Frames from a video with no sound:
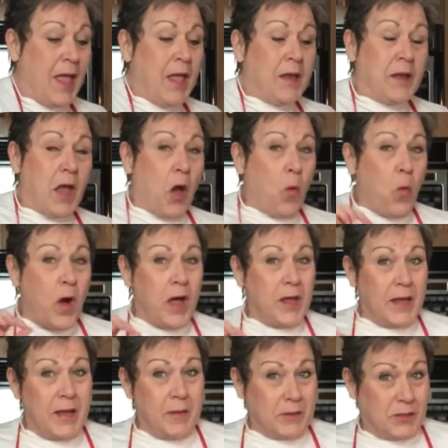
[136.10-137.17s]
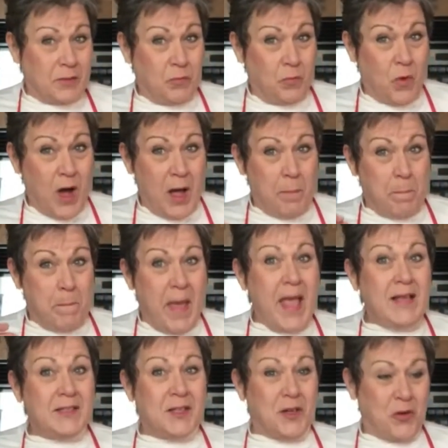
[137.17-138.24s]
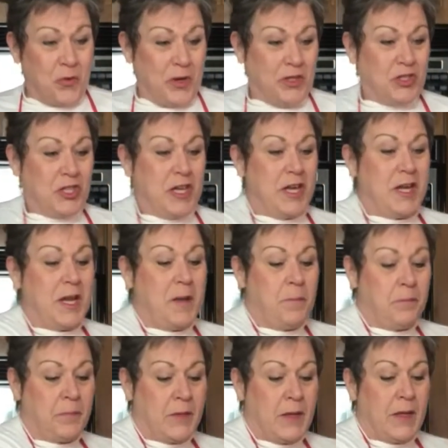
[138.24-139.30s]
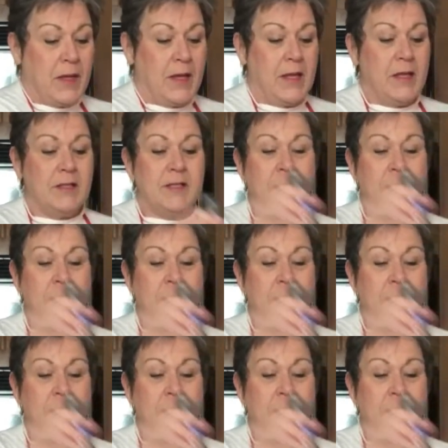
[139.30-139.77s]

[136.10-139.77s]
Now what makes it a Grinch teeny is the